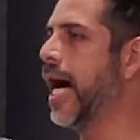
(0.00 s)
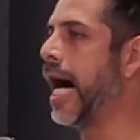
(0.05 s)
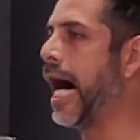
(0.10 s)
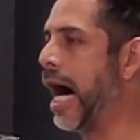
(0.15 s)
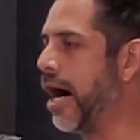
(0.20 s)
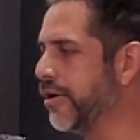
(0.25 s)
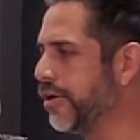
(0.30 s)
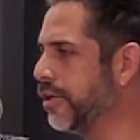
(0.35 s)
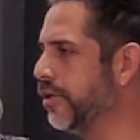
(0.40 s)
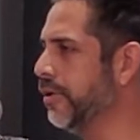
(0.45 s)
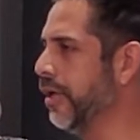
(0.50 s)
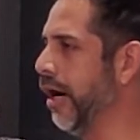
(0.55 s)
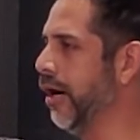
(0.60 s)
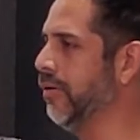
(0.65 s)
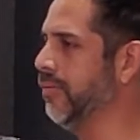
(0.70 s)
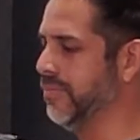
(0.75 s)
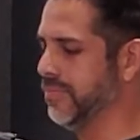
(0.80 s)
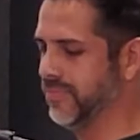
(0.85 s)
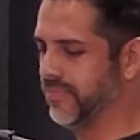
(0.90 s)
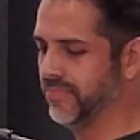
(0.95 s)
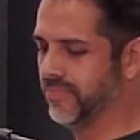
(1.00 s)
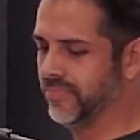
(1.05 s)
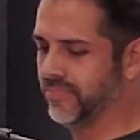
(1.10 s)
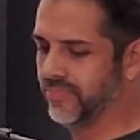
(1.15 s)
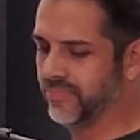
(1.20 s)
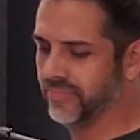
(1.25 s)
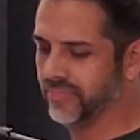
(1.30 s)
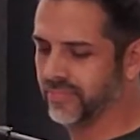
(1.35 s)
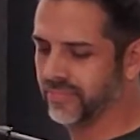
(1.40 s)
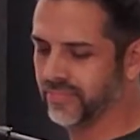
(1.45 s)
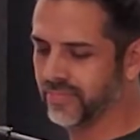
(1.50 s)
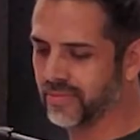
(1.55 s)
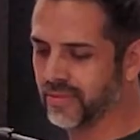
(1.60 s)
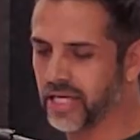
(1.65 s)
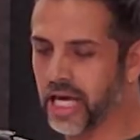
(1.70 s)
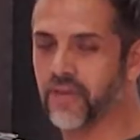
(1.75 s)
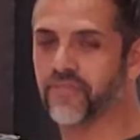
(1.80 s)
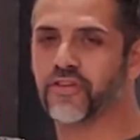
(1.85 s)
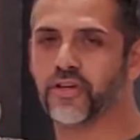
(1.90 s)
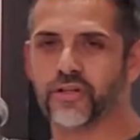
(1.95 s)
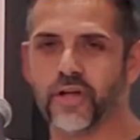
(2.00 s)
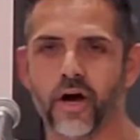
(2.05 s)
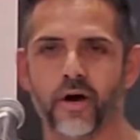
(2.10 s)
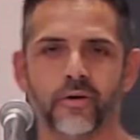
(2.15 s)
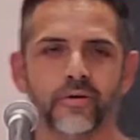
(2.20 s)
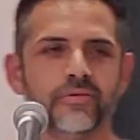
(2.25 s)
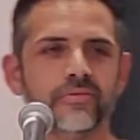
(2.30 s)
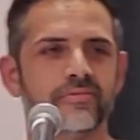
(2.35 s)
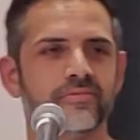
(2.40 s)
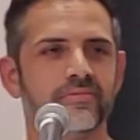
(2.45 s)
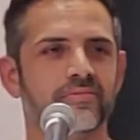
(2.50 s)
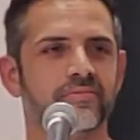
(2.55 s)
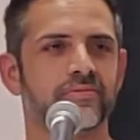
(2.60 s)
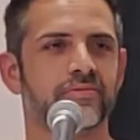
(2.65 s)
How do you know if you know